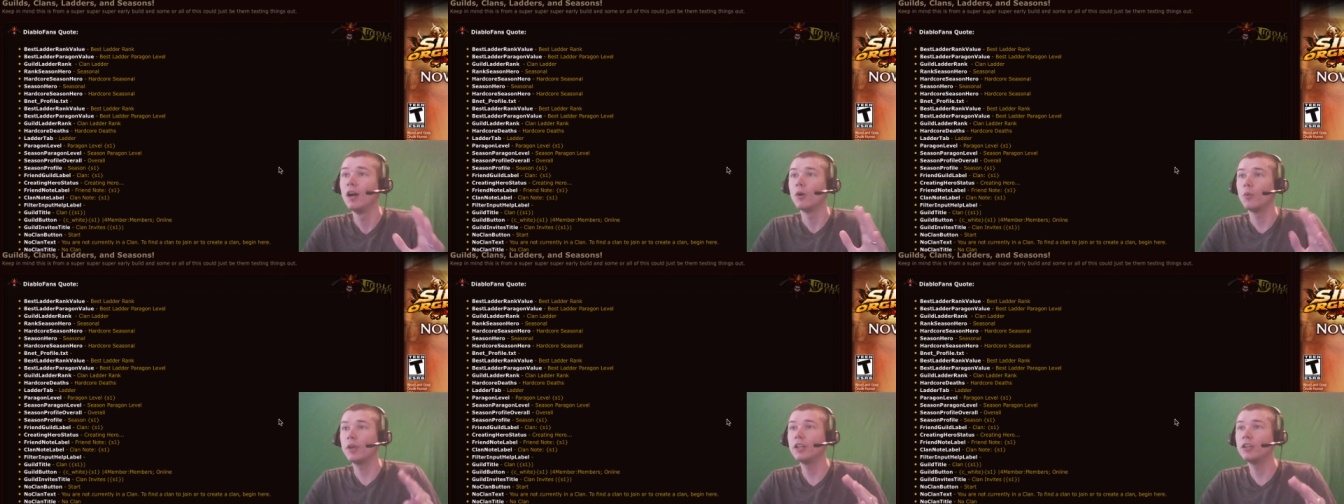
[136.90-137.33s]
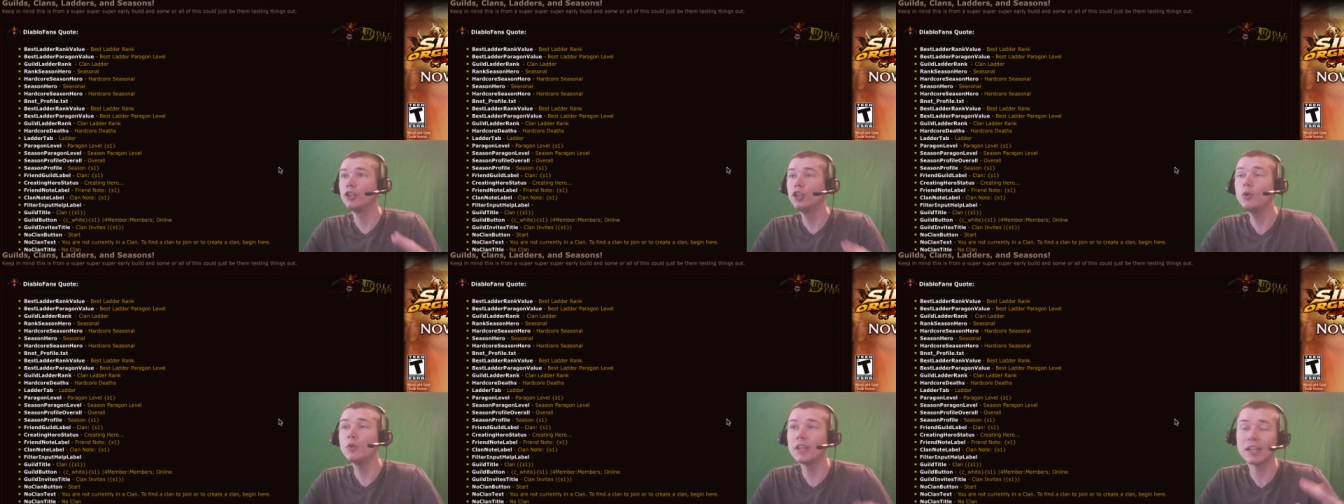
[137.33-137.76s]
we
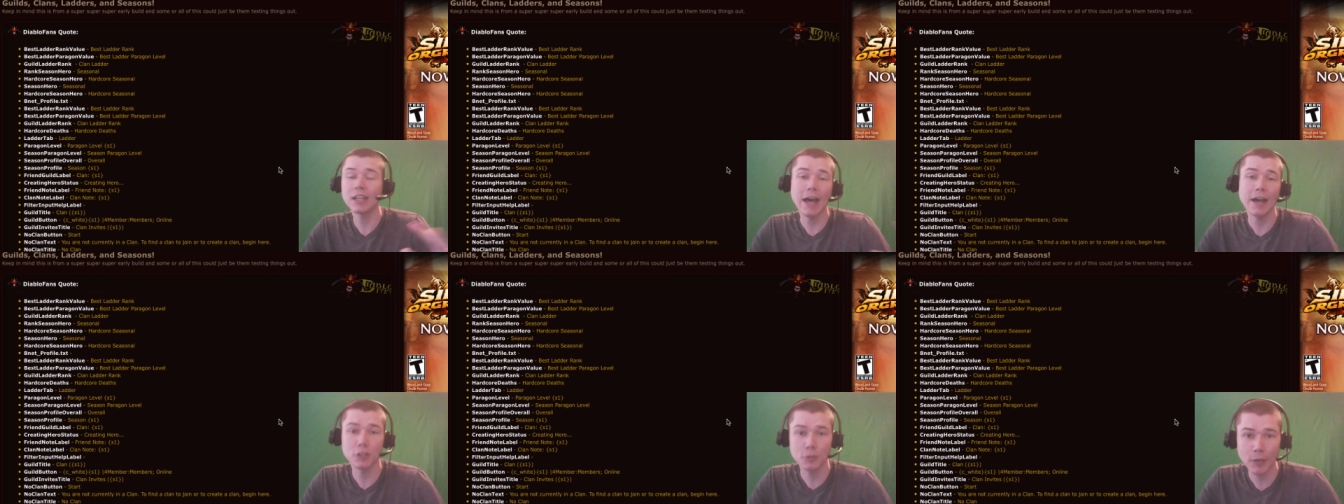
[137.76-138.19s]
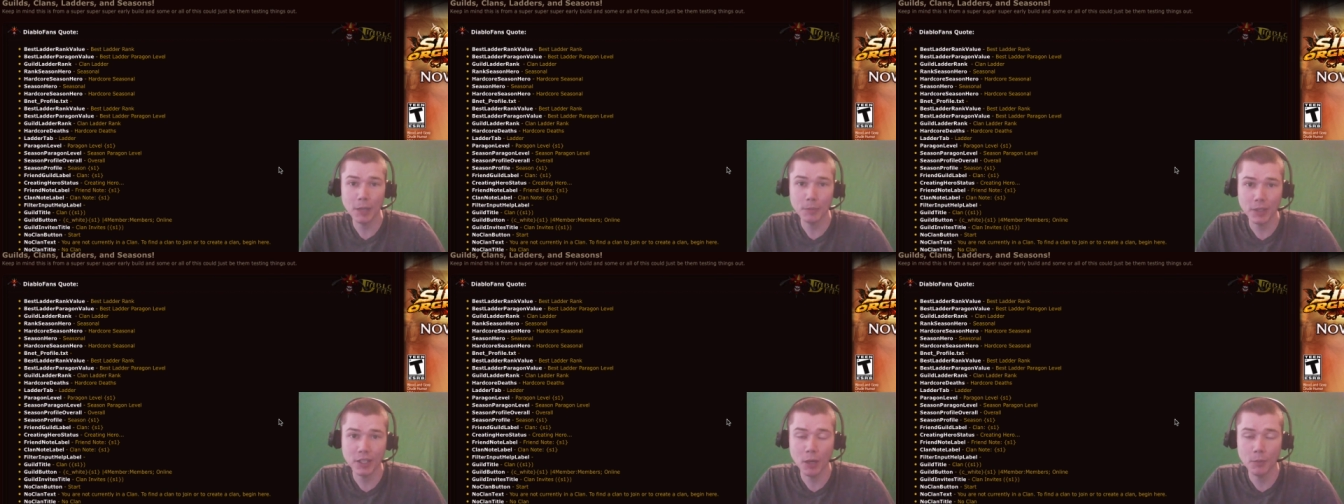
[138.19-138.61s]
knew that ladders might
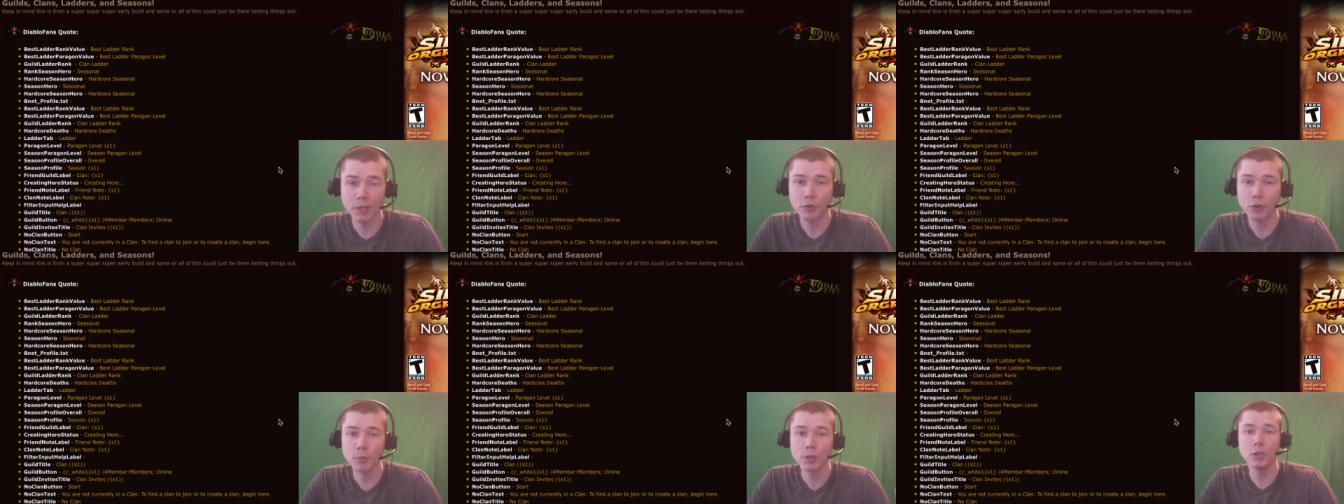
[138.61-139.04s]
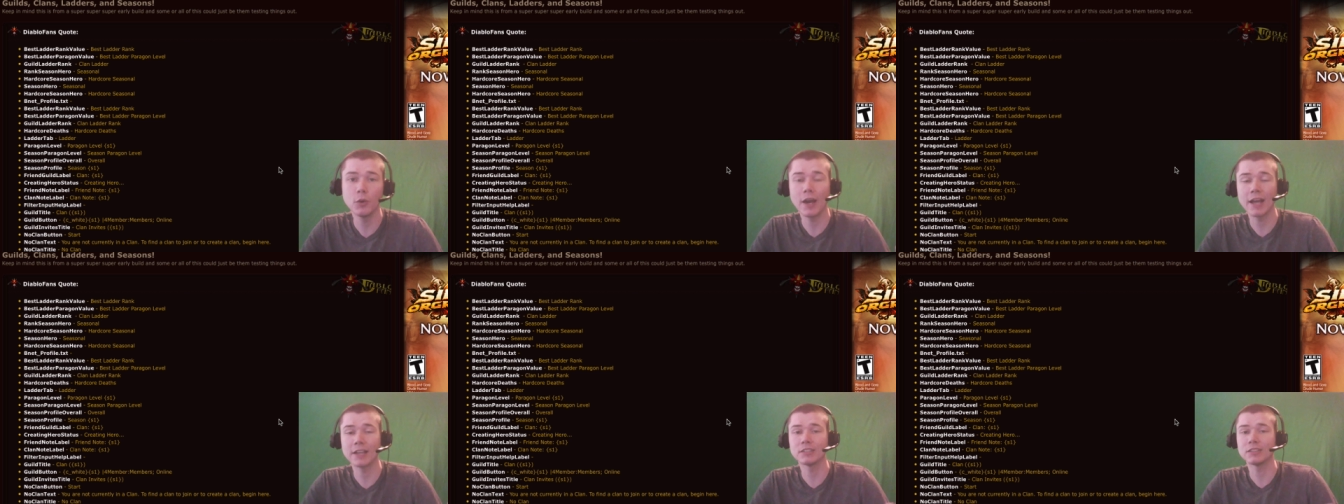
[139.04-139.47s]
be coming. Grimiku
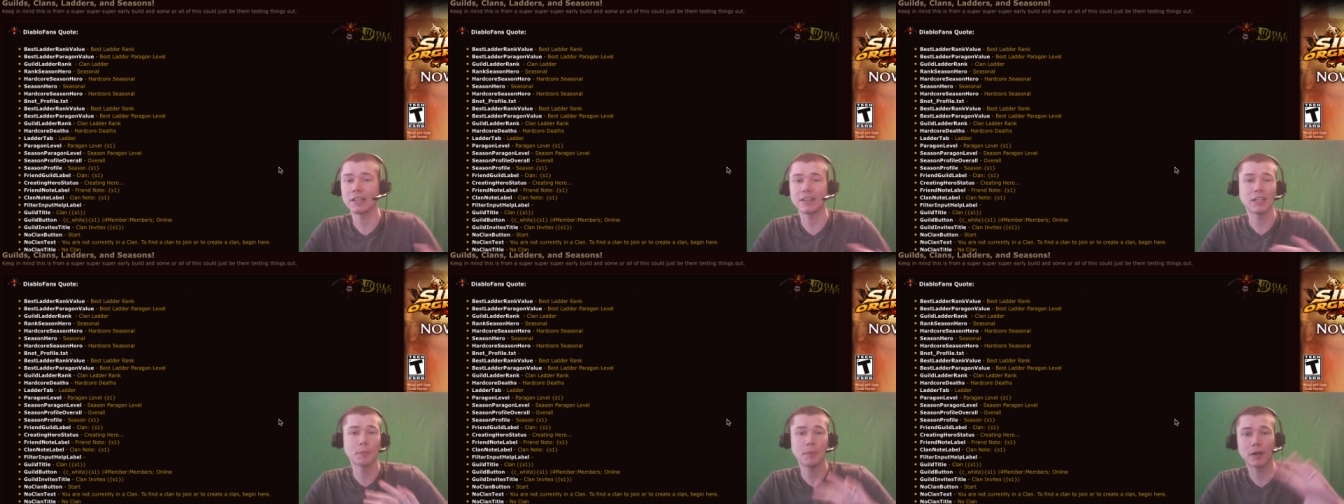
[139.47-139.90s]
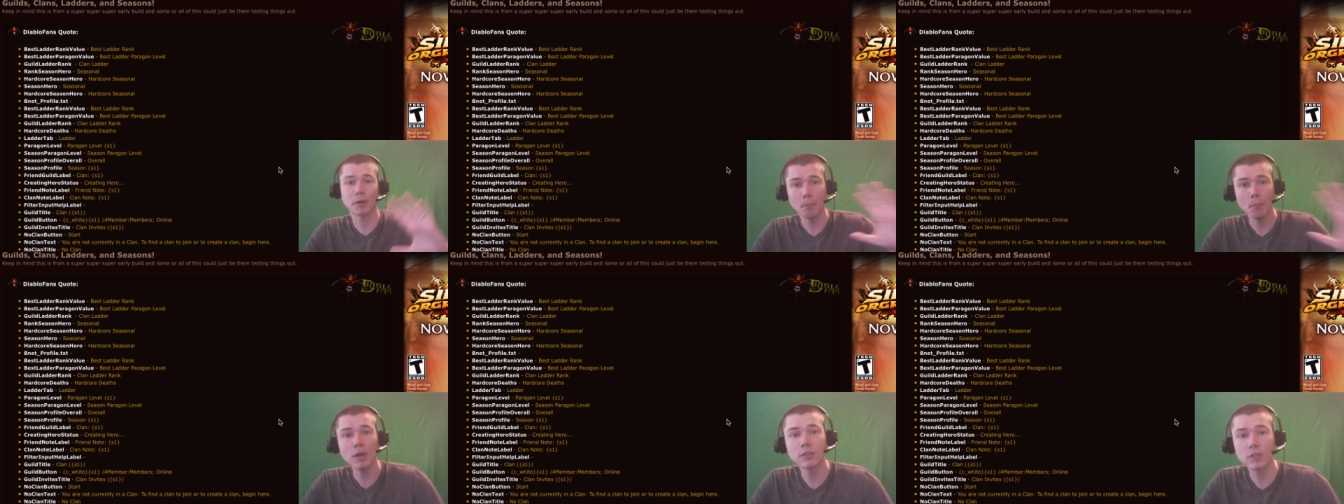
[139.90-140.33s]
asked, I think about a
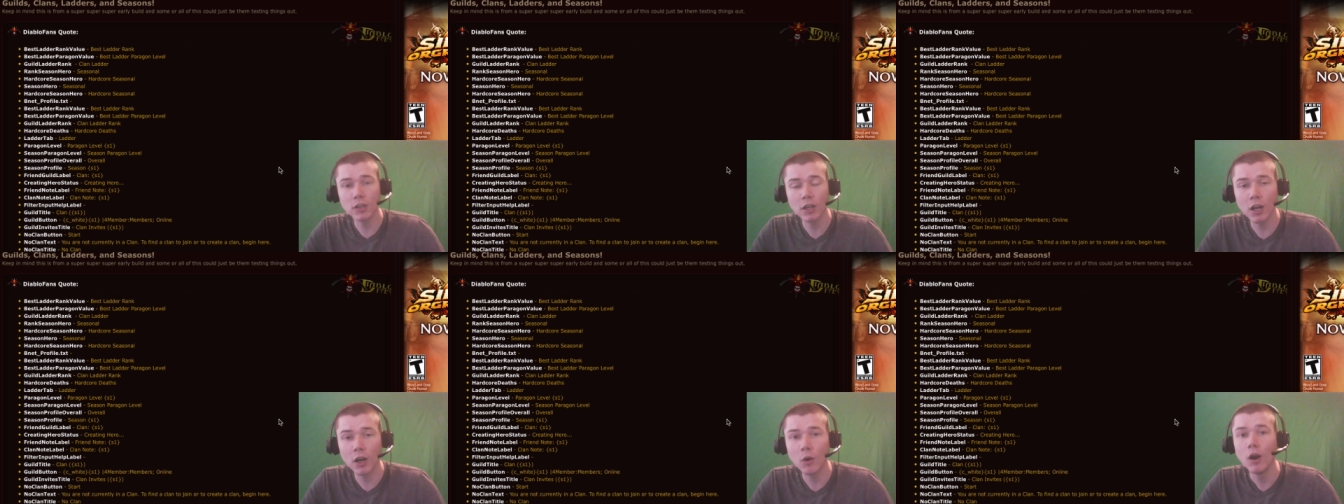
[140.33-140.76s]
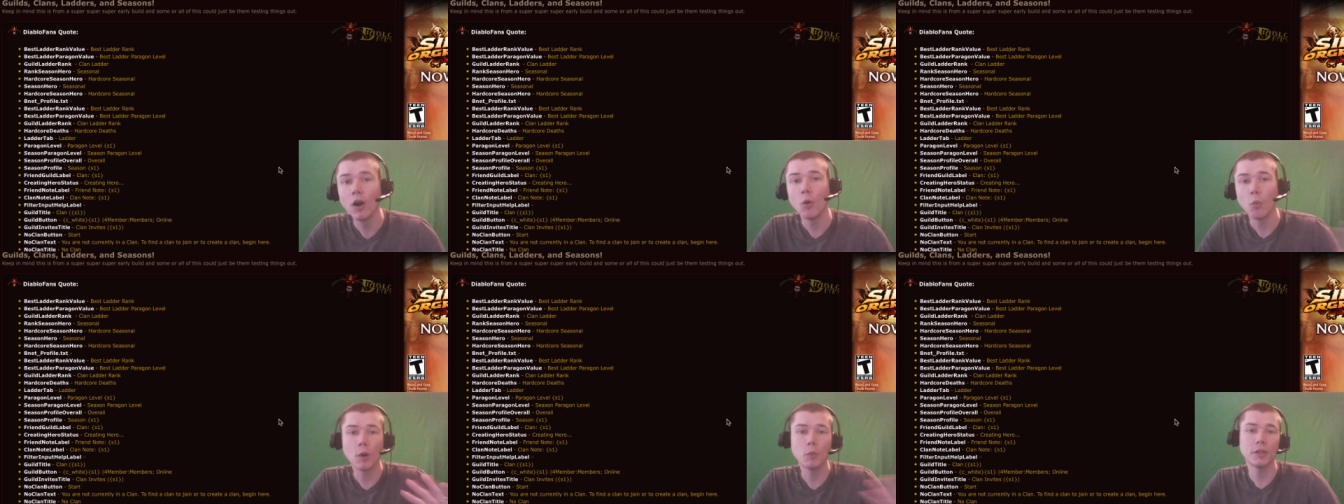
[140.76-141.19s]
month ago,
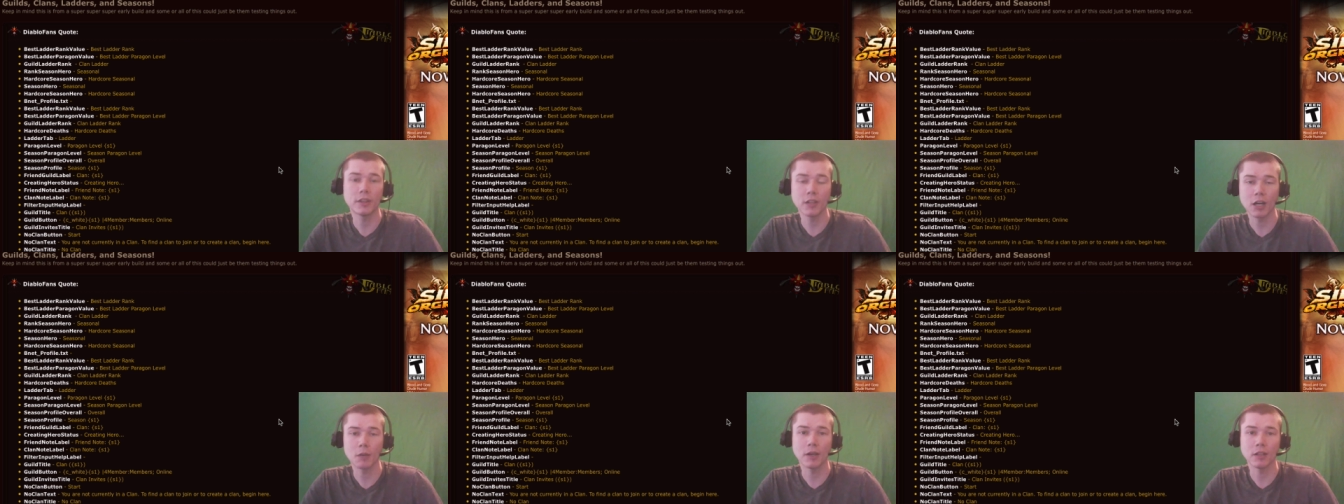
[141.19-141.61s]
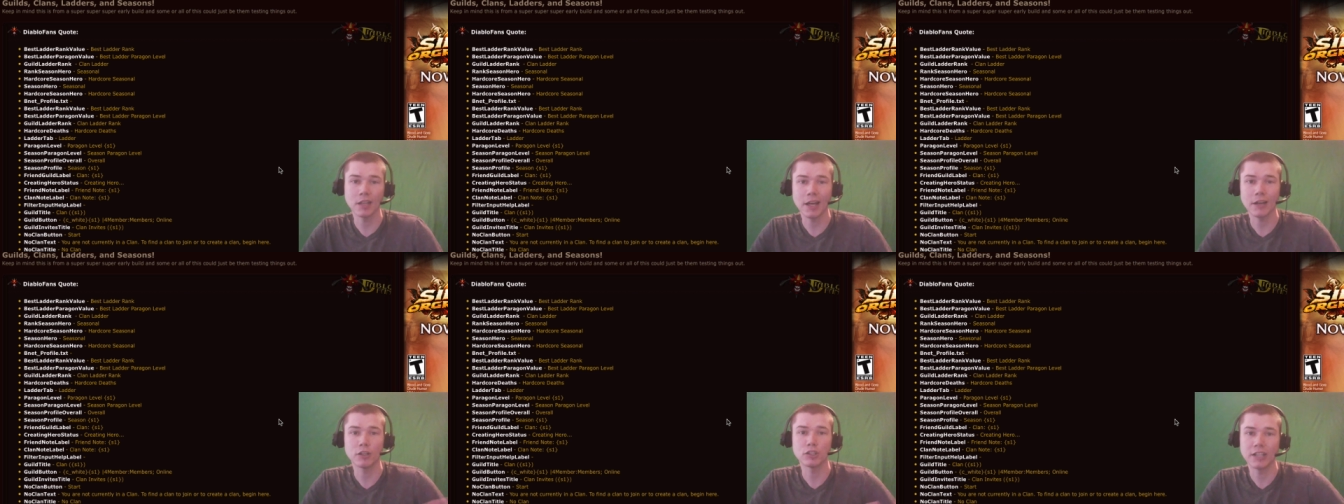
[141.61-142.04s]
what we thought about
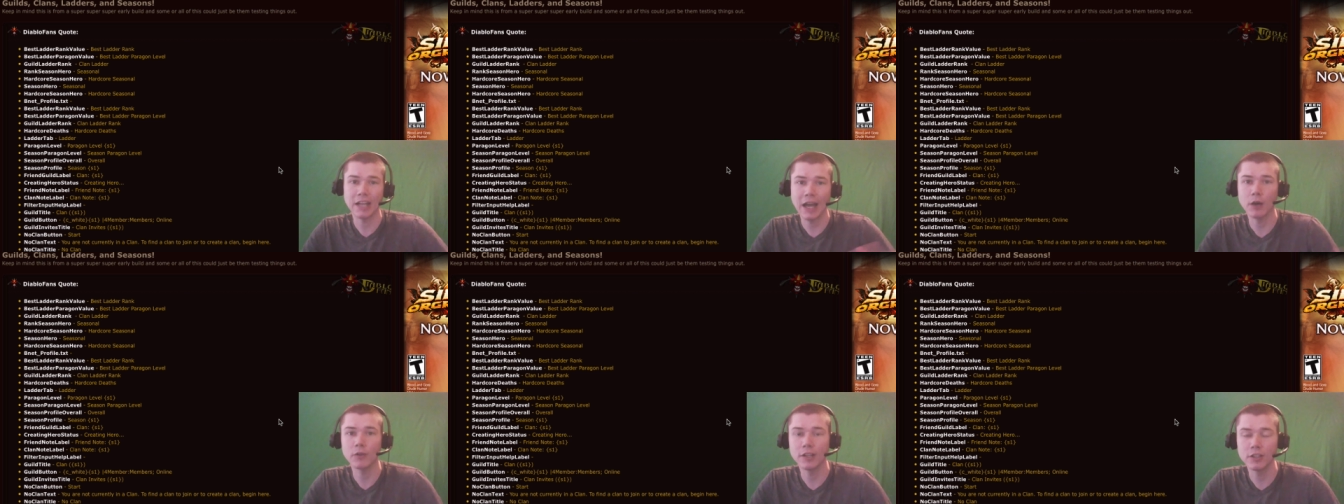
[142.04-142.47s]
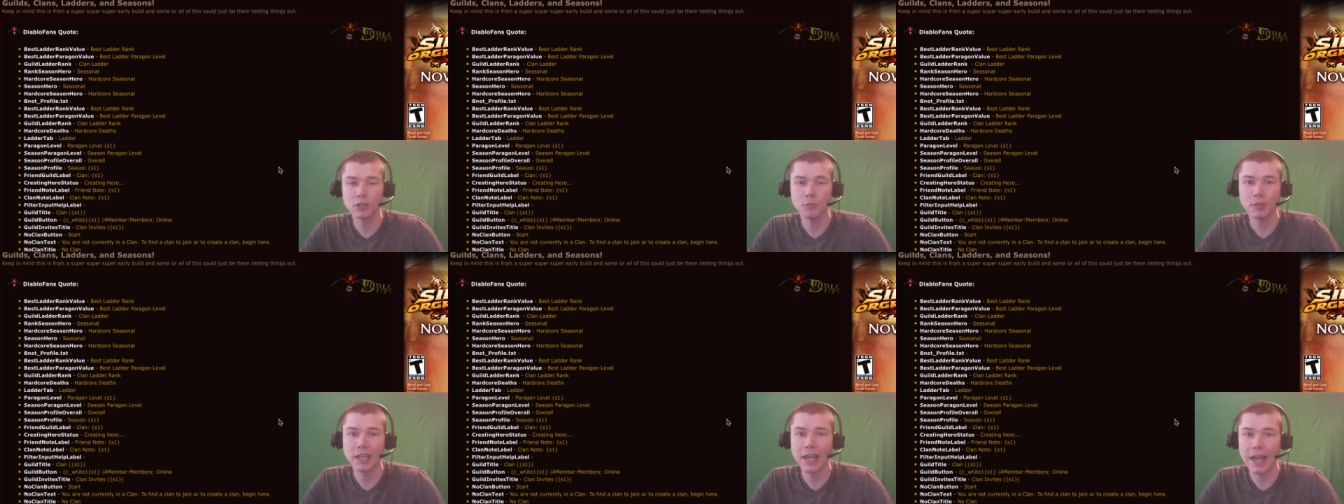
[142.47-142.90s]
ladders and how they
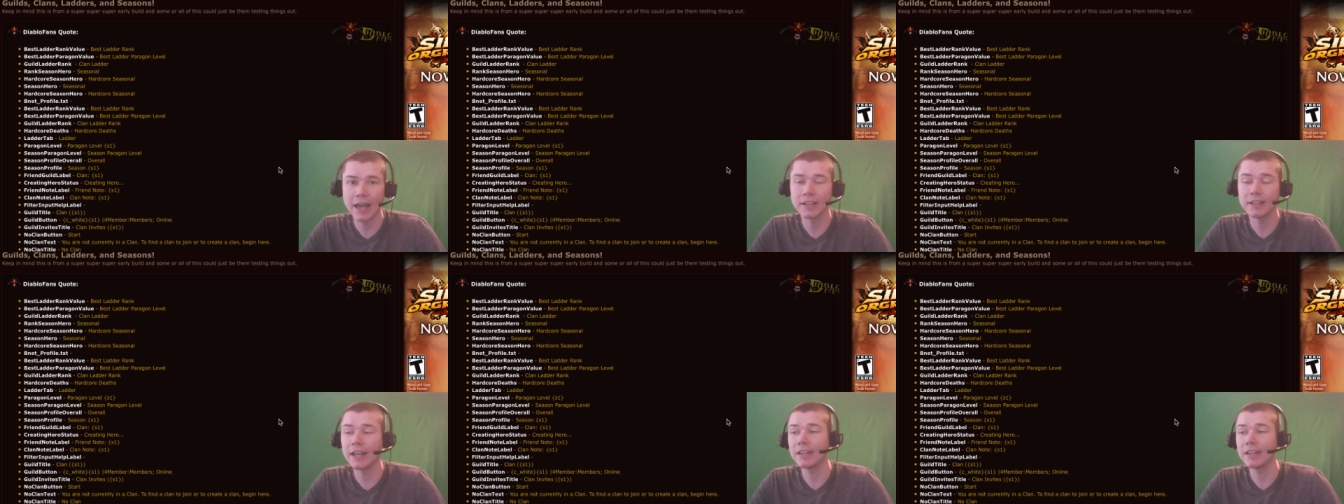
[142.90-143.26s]
should be added.